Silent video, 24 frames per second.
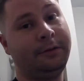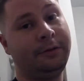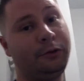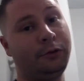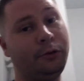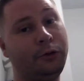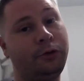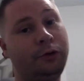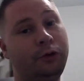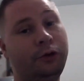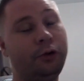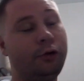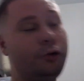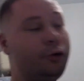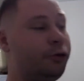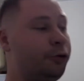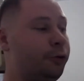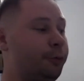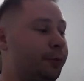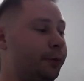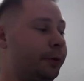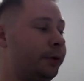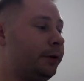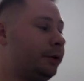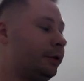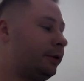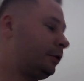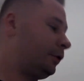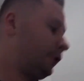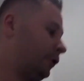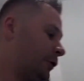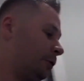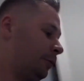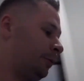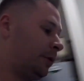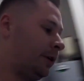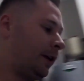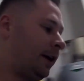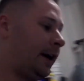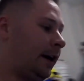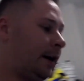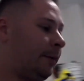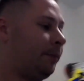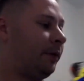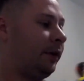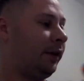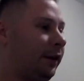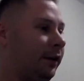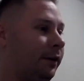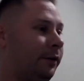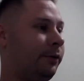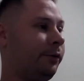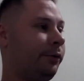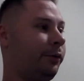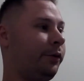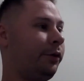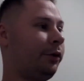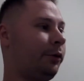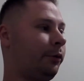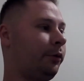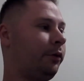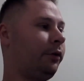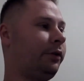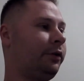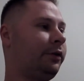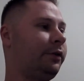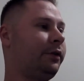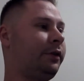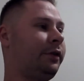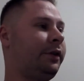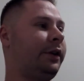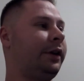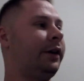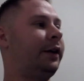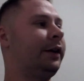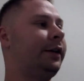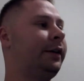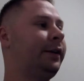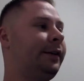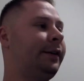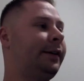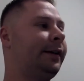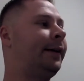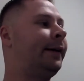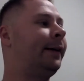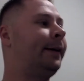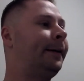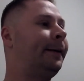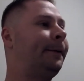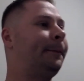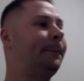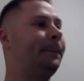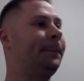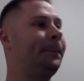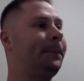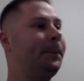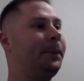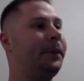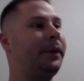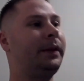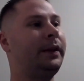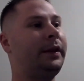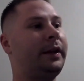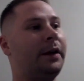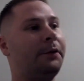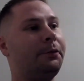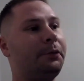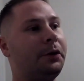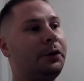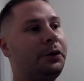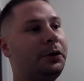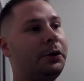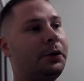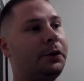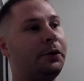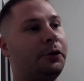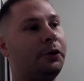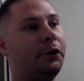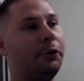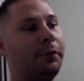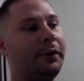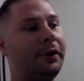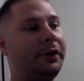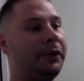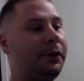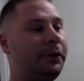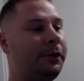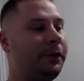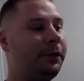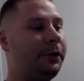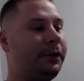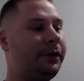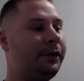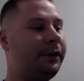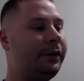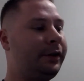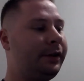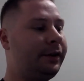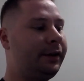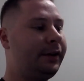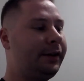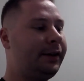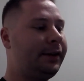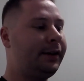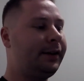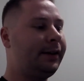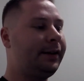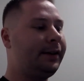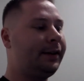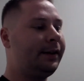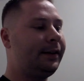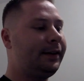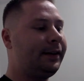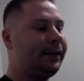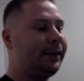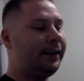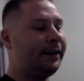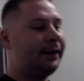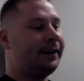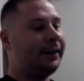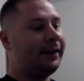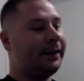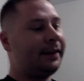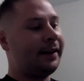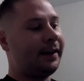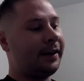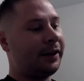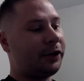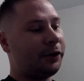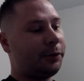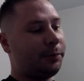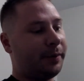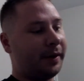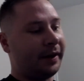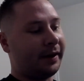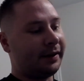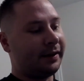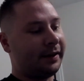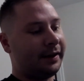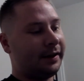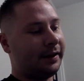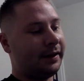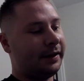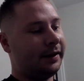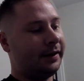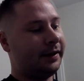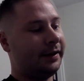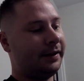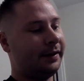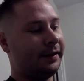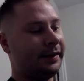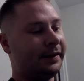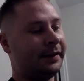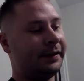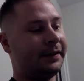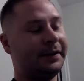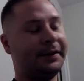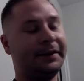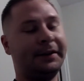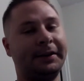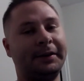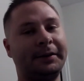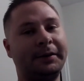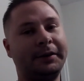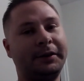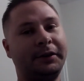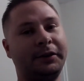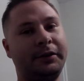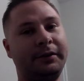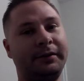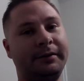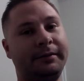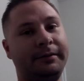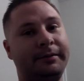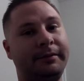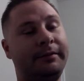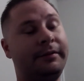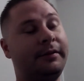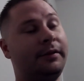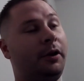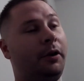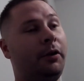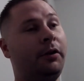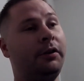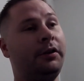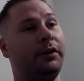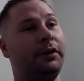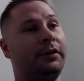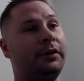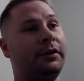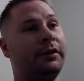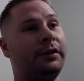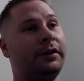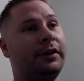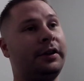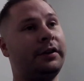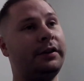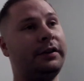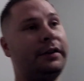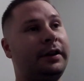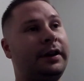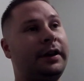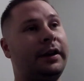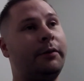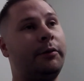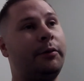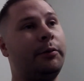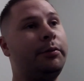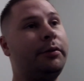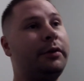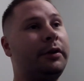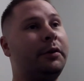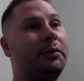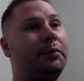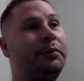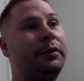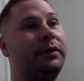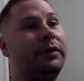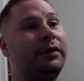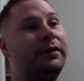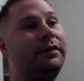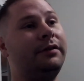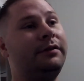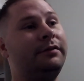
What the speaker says: super happy with the results here. Definitely took a little bit longer than expected. All in all, yesterday we probably put